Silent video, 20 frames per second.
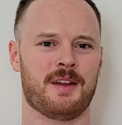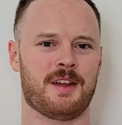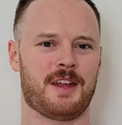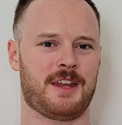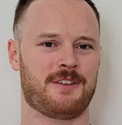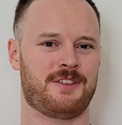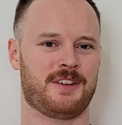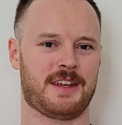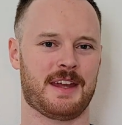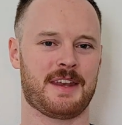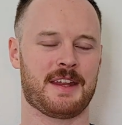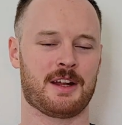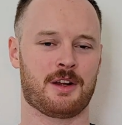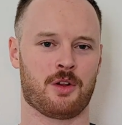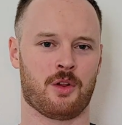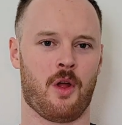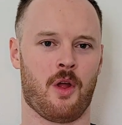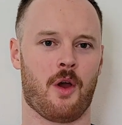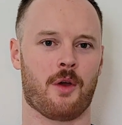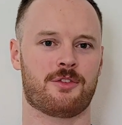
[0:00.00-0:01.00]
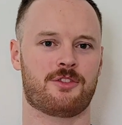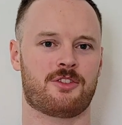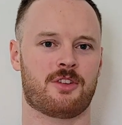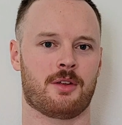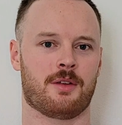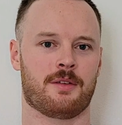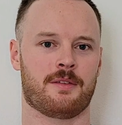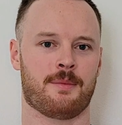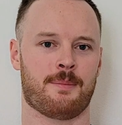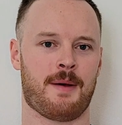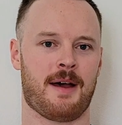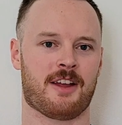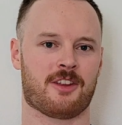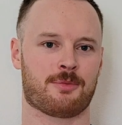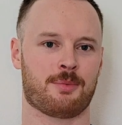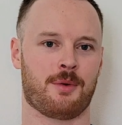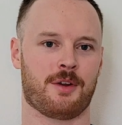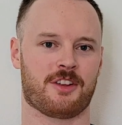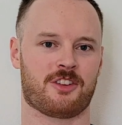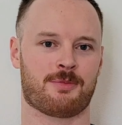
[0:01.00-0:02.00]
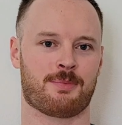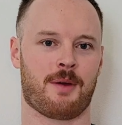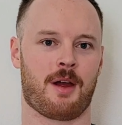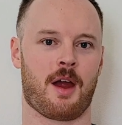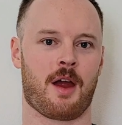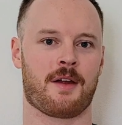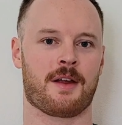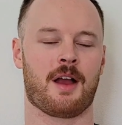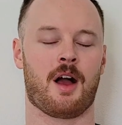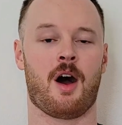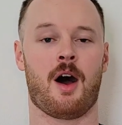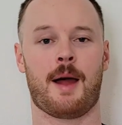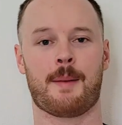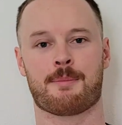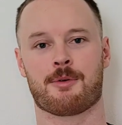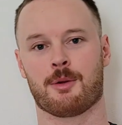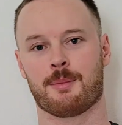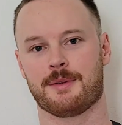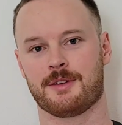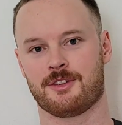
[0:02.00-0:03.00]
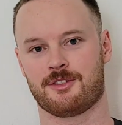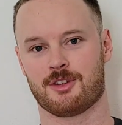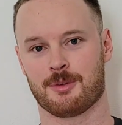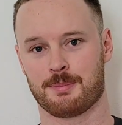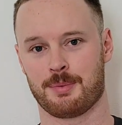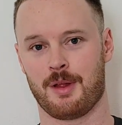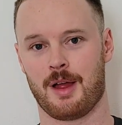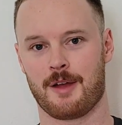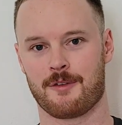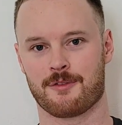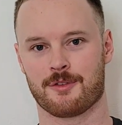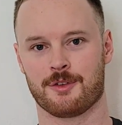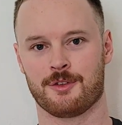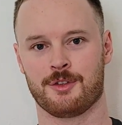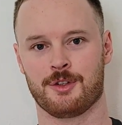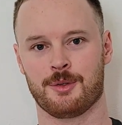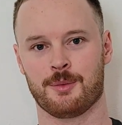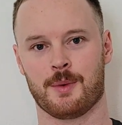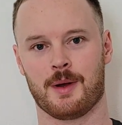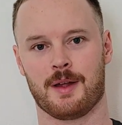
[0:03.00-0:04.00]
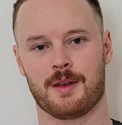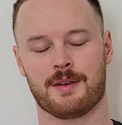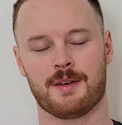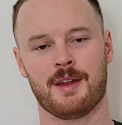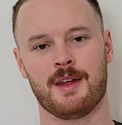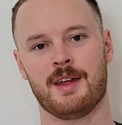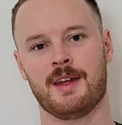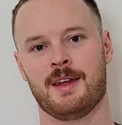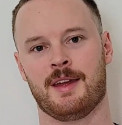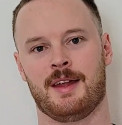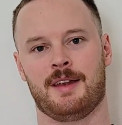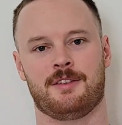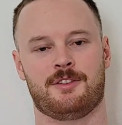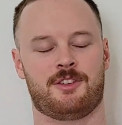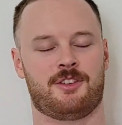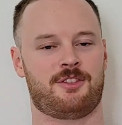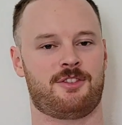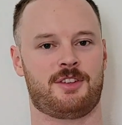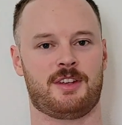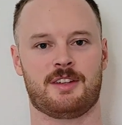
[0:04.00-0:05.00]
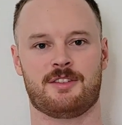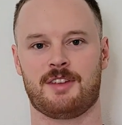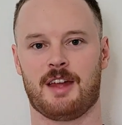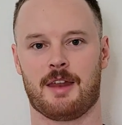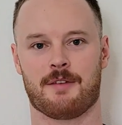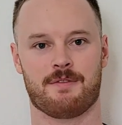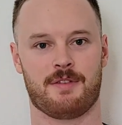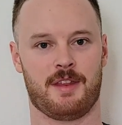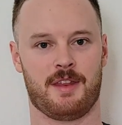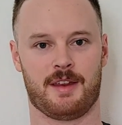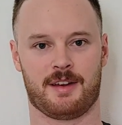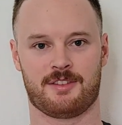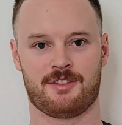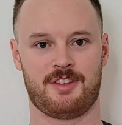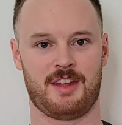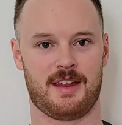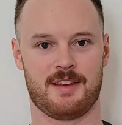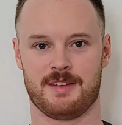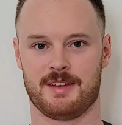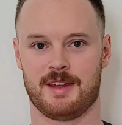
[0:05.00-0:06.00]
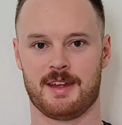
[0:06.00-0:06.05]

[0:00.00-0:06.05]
if you're getting close to the passport expiring, I'd probably just apply for a new one and just so you're done for the next 10